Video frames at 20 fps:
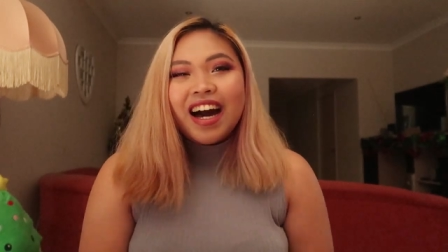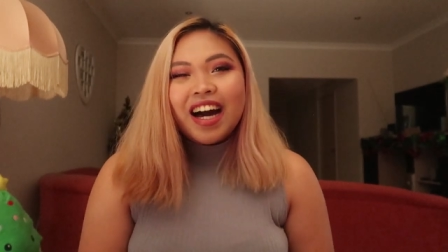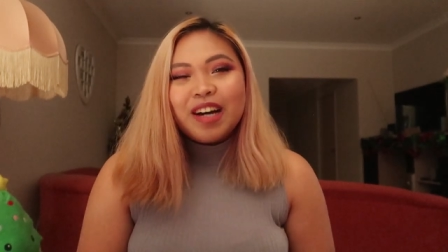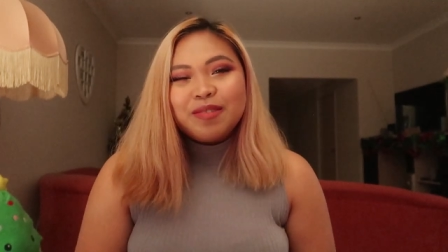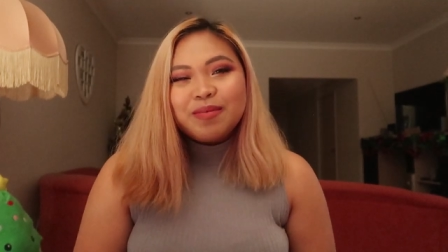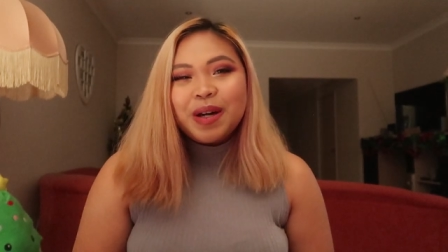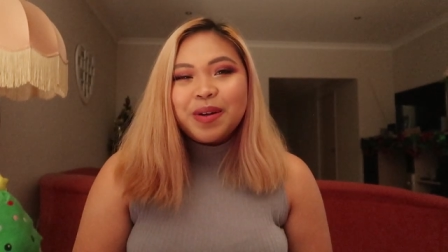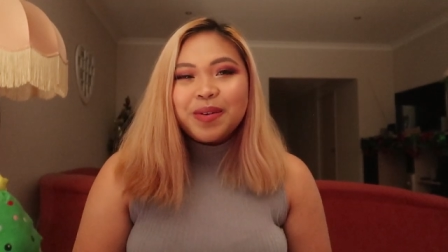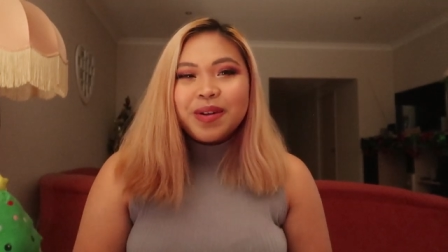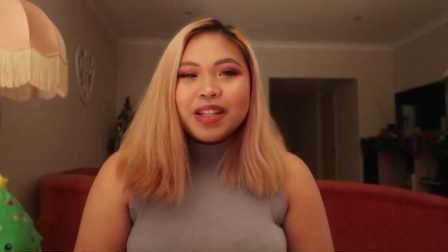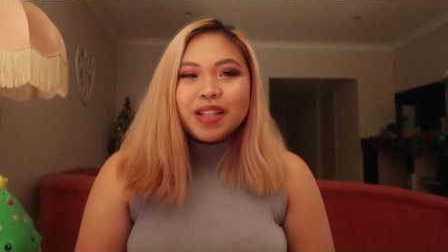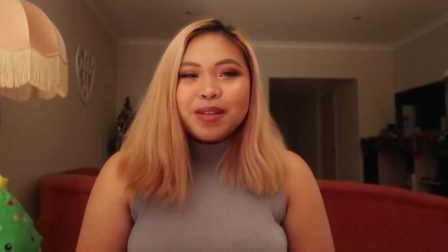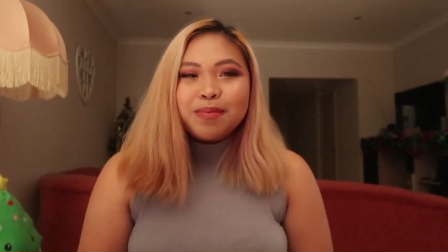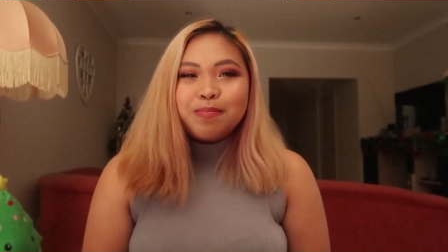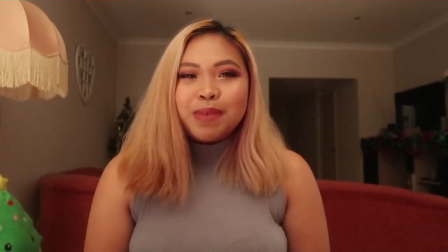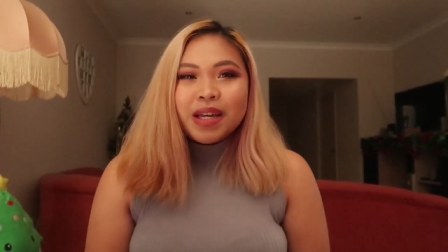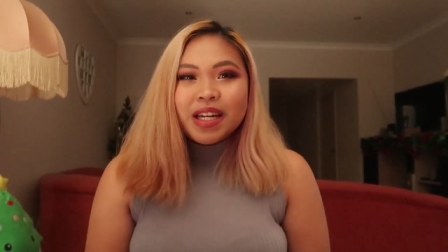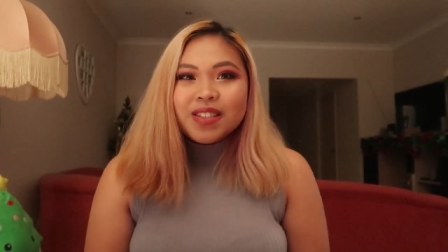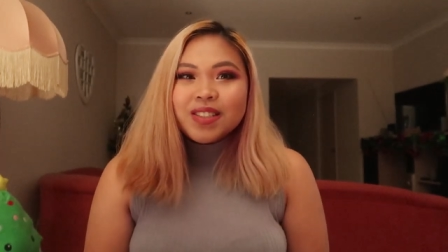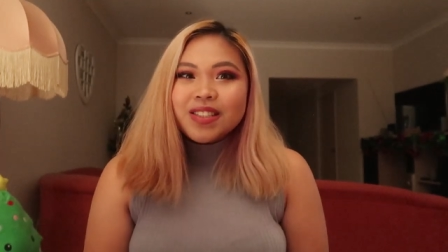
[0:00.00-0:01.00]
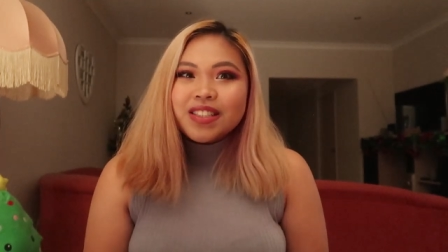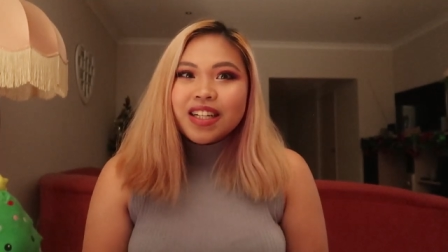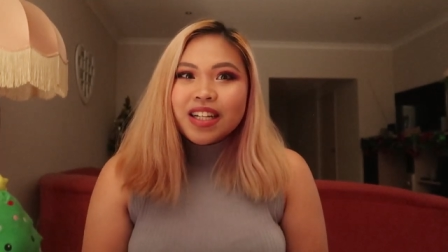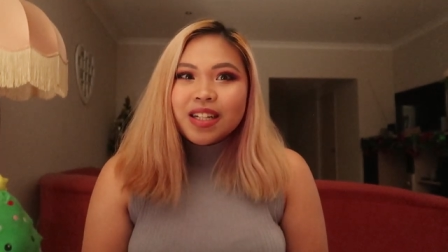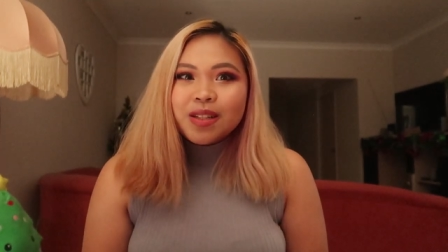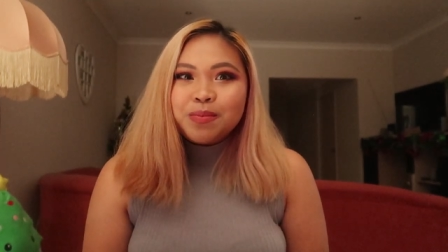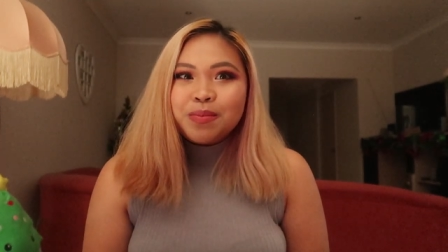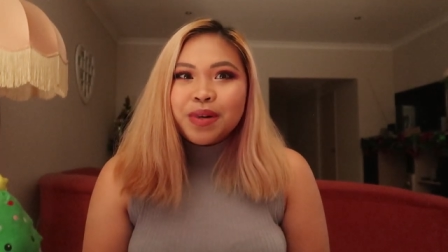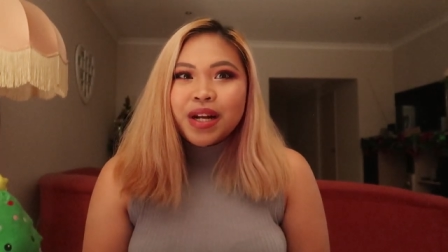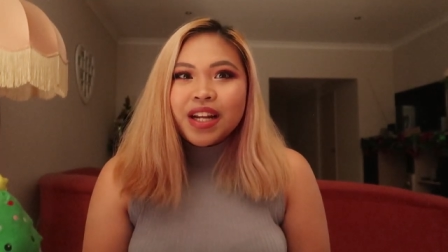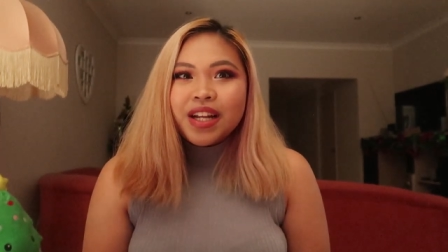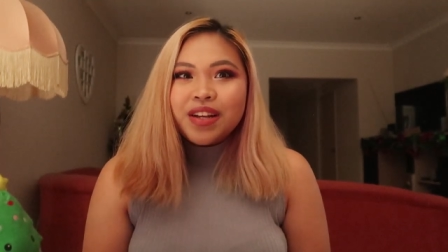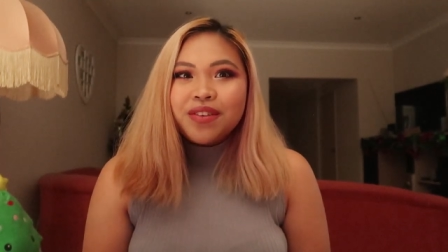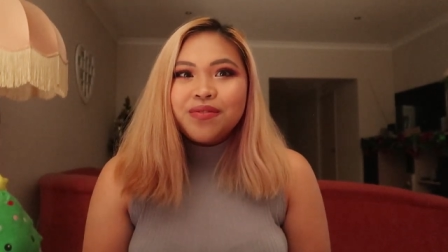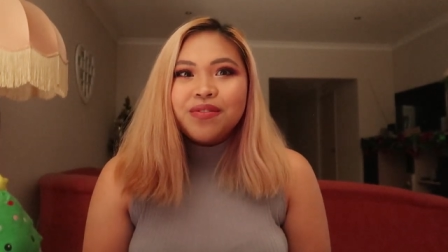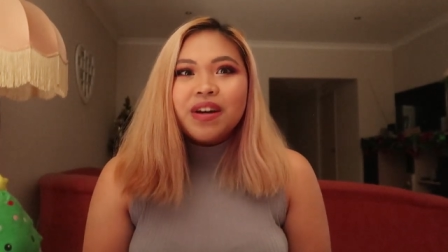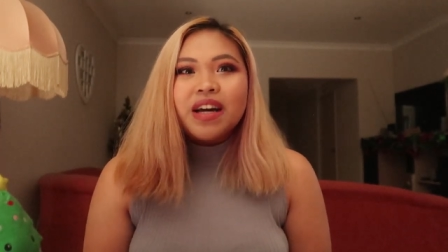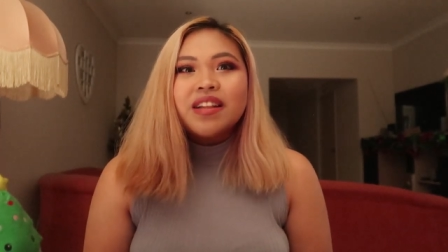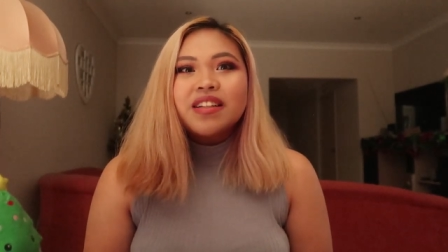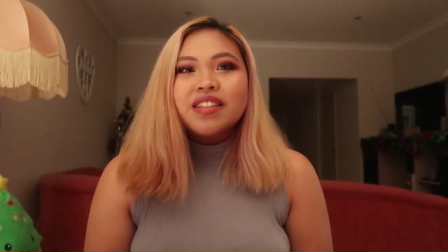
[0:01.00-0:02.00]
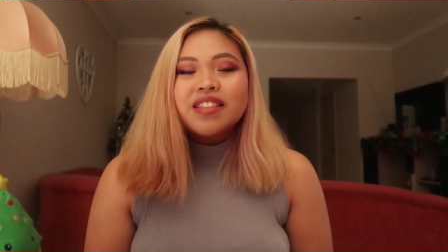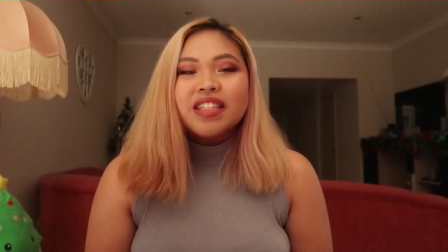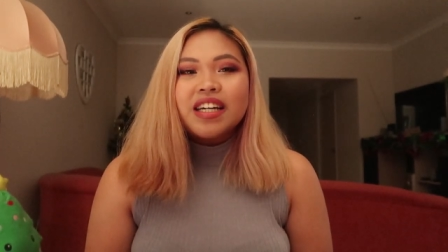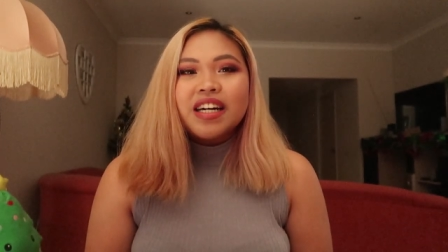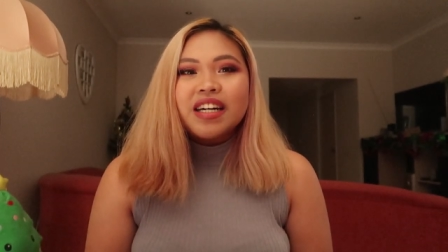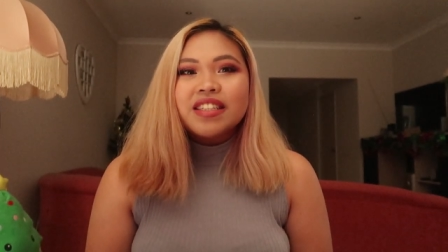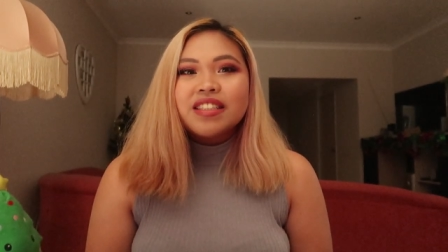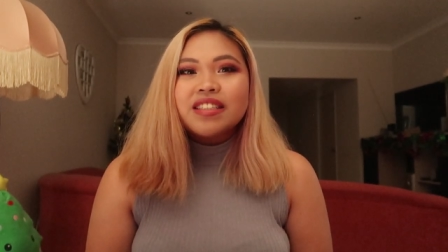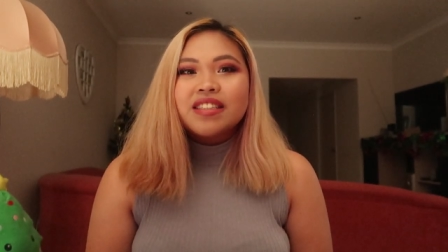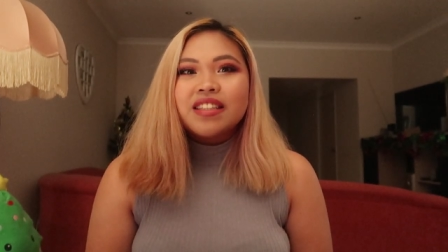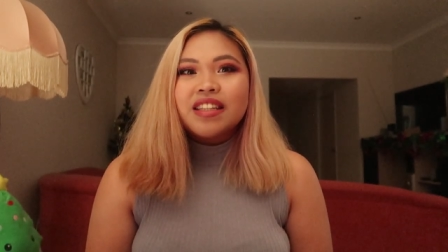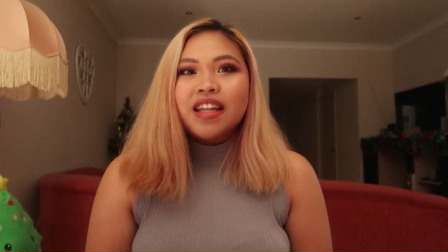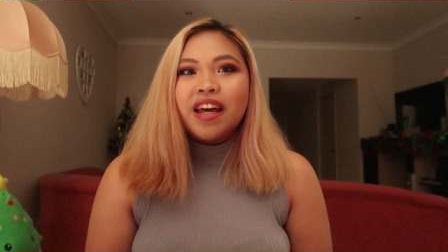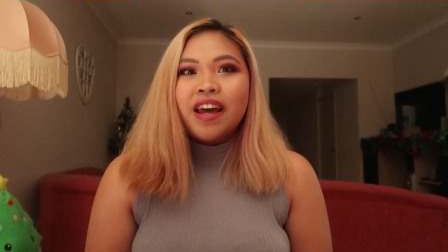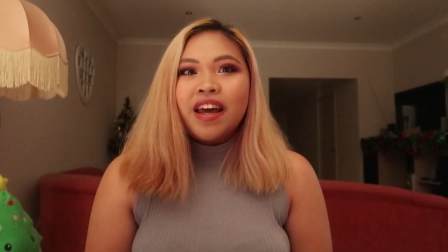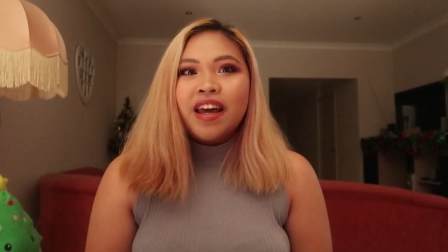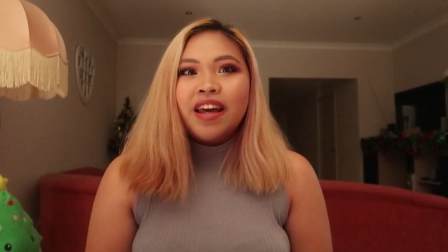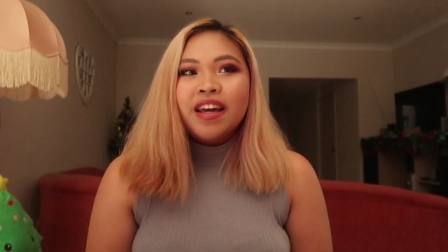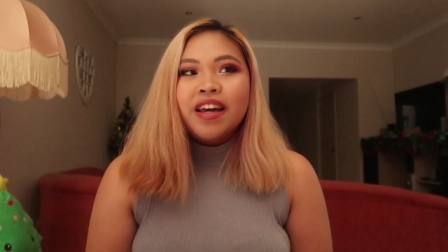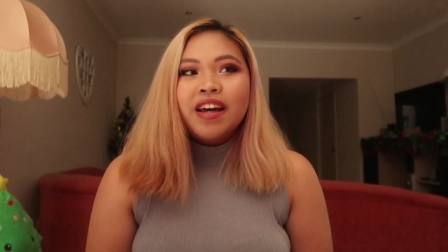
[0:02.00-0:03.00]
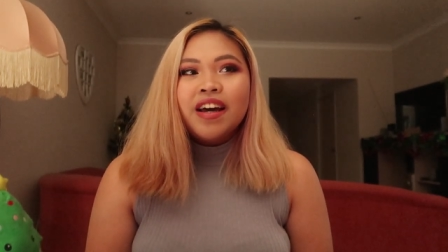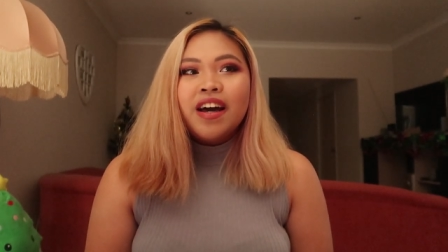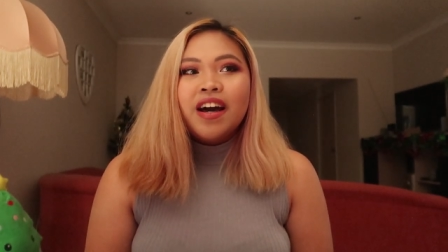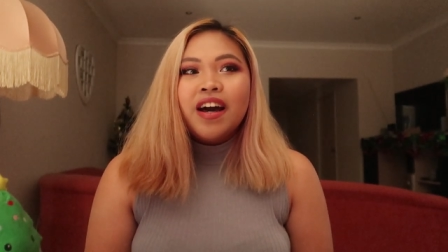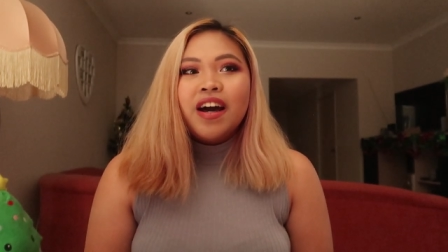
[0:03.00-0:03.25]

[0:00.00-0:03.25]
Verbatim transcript: I'm not really big on celebrating Valentine's Day